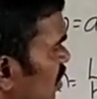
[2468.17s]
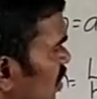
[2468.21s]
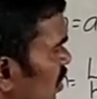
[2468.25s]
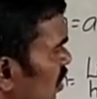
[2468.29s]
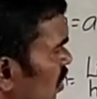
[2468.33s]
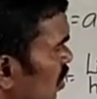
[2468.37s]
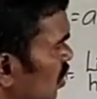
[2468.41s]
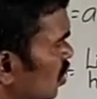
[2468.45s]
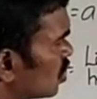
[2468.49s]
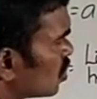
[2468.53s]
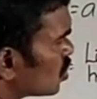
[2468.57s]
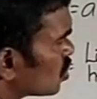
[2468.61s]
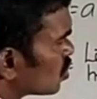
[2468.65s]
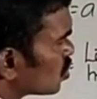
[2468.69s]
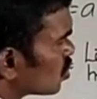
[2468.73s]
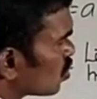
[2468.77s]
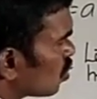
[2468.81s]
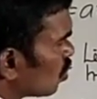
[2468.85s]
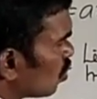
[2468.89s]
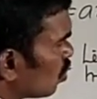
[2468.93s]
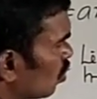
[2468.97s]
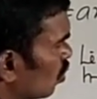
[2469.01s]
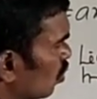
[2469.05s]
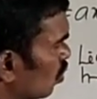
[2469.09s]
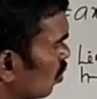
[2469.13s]

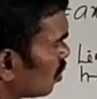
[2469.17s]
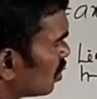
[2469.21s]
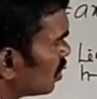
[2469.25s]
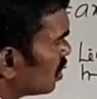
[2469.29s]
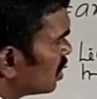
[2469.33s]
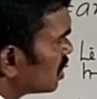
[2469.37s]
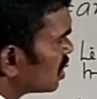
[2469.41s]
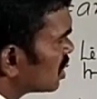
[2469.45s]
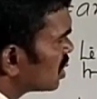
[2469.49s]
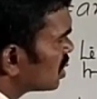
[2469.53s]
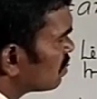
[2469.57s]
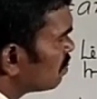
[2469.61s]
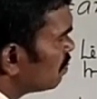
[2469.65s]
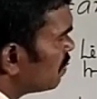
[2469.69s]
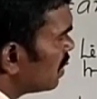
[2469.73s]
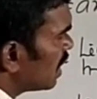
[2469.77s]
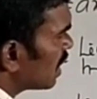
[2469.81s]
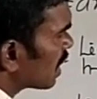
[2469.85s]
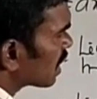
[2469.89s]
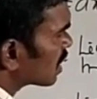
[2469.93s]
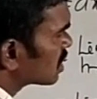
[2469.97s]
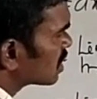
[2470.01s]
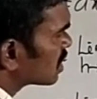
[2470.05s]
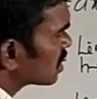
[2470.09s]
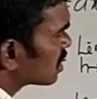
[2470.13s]
So this is
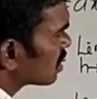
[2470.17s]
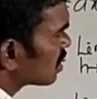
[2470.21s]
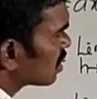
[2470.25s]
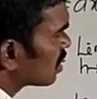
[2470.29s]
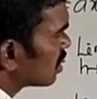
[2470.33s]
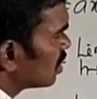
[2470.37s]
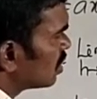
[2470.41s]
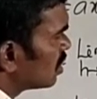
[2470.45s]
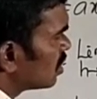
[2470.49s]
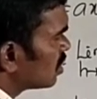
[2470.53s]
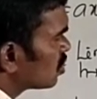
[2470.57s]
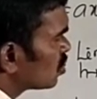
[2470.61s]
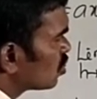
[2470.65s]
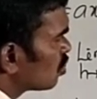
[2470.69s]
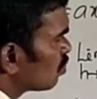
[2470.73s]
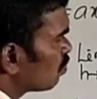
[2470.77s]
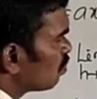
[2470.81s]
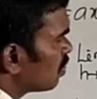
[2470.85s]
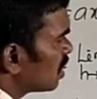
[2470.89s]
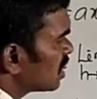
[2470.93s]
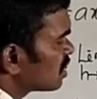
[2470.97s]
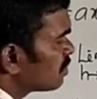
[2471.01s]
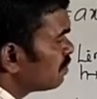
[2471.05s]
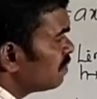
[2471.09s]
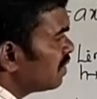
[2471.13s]
bx. So plus
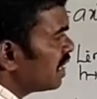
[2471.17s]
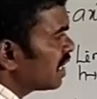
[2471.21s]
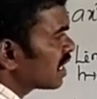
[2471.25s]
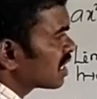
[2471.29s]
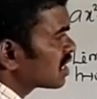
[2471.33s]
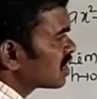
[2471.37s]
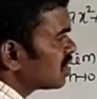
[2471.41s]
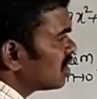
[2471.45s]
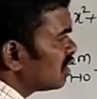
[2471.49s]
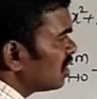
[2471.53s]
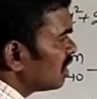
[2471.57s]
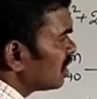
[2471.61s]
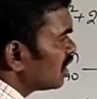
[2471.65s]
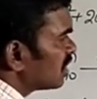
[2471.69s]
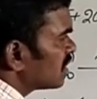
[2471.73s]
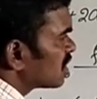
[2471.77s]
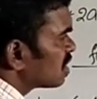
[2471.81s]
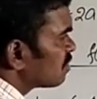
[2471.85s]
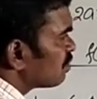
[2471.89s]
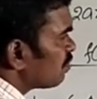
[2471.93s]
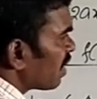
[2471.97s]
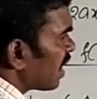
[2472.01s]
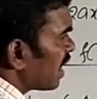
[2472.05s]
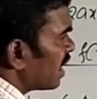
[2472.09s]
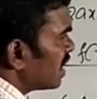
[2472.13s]
bx, this
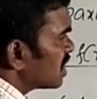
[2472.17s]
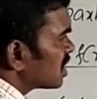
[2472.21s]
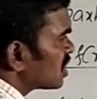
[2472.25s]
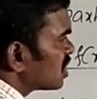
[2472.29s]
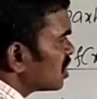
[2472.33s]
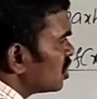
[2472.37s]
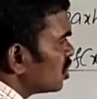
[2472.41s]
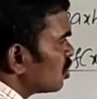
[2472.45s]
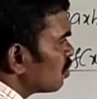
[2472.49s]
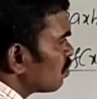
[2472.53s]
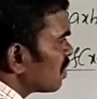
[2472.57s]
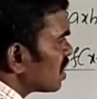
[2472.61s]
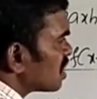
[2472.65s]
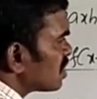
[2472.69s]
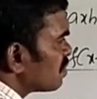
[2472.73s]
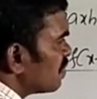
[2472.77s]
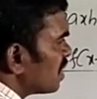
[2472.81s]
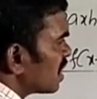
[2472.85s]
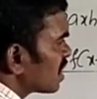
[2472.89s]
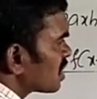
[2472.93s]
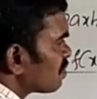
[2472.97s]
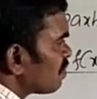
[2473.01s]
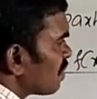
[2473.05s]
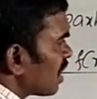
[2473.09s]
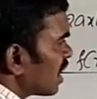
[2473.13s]
minus into plus
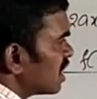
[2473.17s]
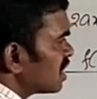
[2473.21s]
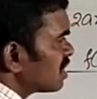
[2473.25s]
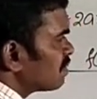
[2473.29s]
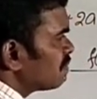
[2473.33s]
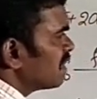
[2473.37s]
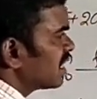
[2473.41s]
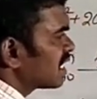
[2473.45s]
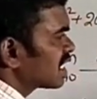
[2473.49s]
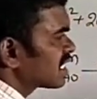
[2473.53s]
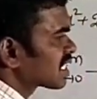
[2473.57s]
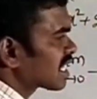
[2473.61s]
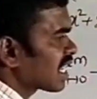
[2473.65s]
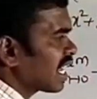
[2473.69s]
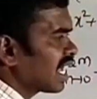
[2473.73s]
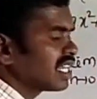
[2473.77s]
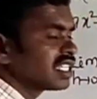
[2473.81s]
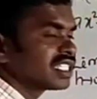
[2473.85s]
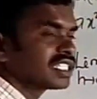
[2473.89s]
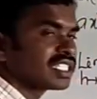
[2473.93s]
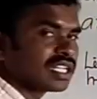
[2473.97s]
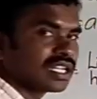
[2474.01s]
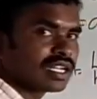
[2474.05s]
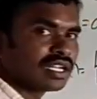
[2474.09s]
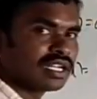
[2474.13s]
bx cancel.
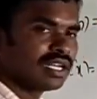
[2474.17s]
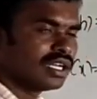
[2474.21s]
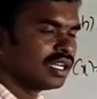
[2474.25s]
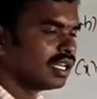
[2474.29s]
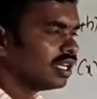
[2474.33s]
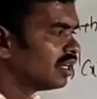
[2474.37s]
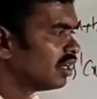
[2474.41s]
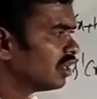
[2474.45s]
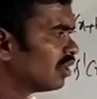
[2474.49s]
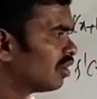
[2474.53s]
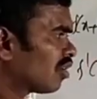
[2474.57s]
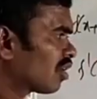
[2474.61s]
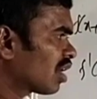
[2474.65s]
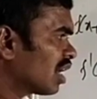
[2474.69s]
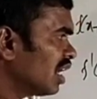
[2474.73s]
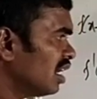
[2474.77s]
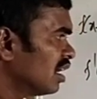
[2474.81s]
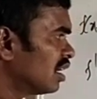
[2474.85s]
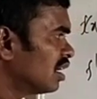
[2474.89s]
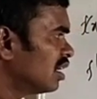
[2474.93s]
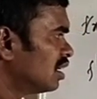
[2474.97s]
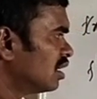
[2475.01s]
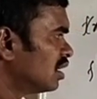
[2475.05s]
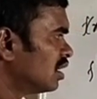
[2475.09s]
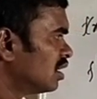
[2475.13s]
Okay.
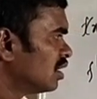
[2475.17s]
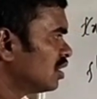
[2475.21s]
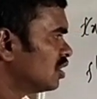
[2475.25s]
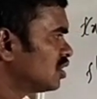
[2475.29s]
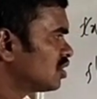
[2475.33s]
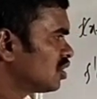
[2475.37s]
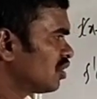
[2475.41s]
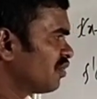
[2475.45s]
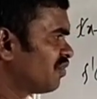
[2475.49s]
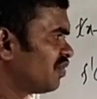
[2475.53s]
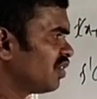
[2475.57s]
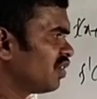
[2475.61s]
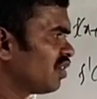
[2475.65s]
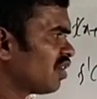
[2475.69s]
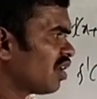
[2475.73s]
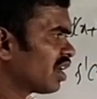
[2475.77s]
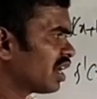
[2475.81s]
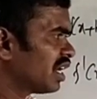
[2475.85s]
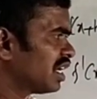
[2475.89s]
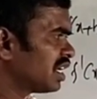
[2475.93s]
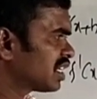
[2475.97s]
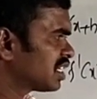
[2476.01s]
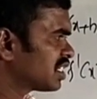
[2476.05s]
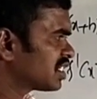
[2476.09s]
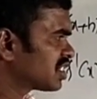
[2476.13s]
So if you are
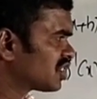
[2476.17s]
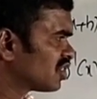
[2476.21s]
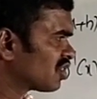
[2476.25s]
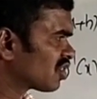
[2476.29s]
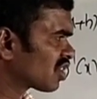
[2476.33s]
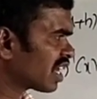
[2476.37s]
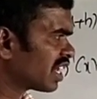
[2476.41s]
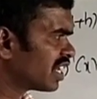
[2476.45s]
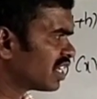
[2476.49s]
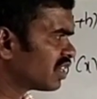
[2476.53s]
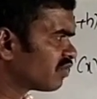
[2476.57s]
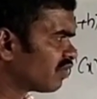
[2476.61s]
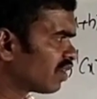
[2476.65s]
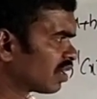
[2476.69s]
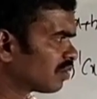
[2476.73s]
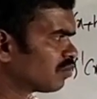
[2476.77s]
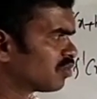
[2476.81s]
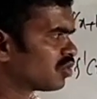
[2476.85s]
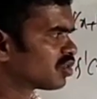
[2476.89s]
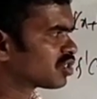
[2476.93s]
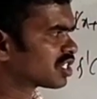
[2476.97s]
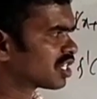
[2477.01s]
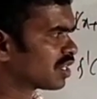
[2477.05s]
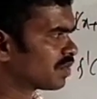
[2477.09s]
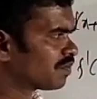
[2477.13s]
interested, write one more
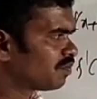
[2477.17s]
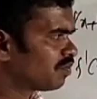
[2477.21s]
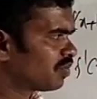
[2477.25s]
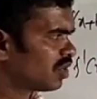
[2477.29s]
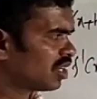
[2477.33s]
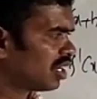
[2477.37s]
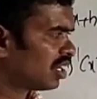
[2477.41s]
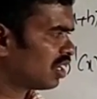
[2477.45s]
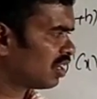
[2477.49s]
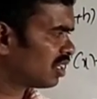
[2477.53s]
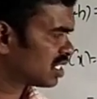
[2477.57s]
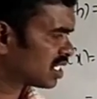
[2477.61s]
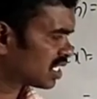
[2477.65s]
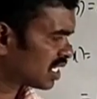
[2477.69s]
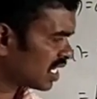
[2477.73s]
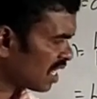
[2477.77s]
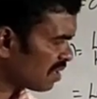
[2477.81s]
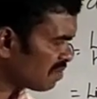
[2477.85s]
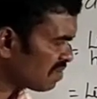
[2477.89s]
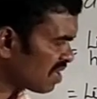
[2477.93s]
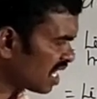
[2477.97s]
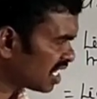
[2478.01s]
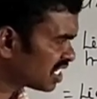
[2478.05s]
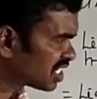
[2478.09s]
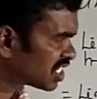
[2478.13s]
step. Same
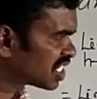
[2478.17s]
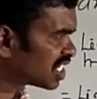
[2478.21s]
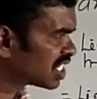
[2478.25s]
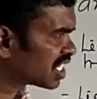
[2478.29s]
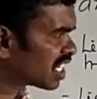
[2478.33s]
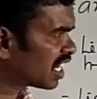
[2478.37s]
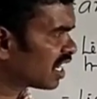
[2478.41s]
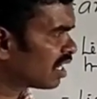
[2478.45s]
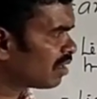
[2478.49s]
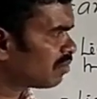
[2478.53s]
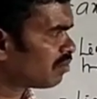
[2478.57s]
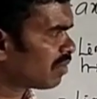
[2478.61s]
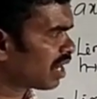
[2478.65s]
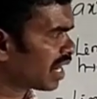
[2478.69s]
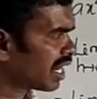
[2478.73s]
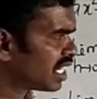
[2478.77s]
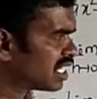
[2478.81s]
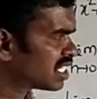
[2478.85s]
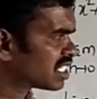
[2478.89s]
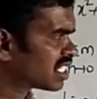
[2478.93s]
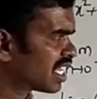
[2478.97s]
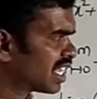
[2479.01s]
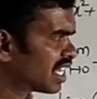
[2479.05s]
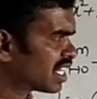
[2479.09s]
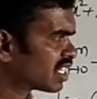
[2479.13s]
as it is written minus
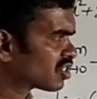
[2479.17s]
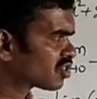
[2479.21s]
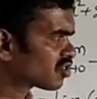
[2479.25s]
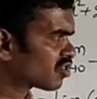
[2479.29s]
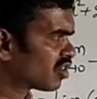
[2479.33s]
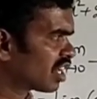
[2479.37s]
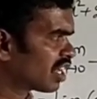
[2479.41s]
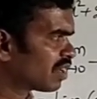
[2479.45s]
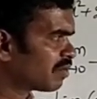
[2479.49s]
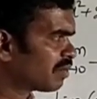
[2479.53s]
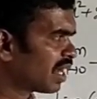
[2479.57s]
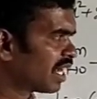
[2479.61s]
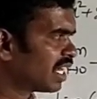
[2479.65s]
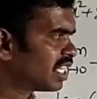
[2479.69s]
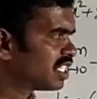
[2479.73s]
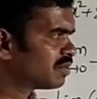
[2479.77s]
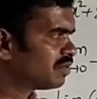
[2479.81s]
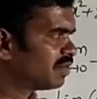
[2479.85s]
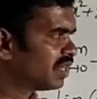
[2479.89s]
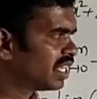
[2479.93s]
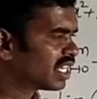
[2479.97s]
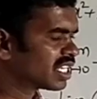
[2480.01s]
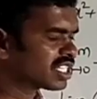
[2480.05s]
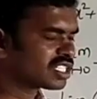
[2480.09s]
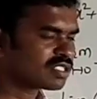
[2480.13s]
ax square minus
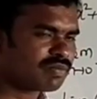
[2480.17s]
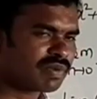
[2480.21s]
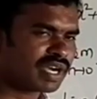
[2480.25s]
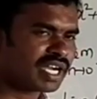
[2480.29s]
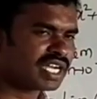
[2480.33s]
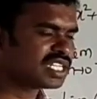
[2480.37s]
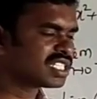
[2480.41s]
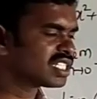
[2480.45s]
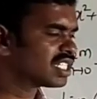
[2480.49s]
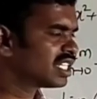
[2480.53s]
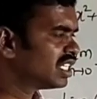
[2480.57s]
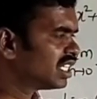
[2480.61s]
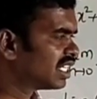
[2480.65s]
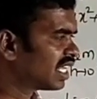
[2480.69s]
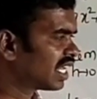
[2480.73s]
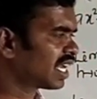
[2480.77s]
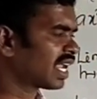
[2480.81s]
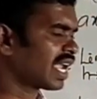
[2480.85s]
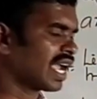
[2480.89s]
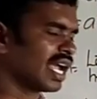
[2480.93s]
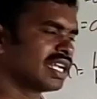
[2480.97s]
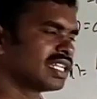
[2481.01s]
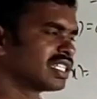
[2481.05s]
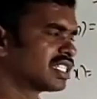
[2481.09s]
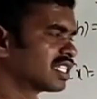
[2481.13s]
bx minus c, then
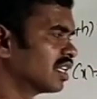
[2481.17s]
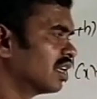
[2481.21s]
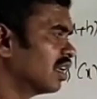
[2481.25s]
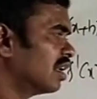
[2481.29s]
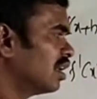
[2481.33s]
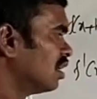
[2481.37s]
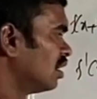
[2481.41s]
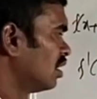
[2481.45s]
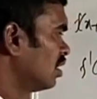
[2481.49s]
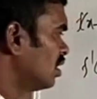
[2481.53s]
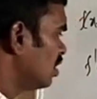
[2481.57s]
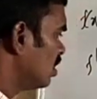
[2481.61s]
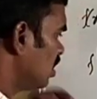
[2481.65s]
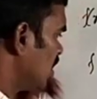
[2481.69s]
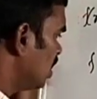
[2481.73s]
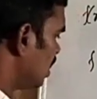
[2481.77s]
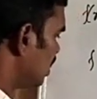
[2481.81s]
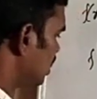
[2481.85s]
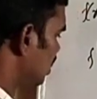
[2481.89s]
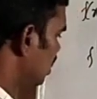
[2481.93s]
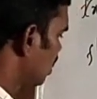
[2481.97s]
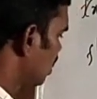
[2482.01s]
cancel. I think now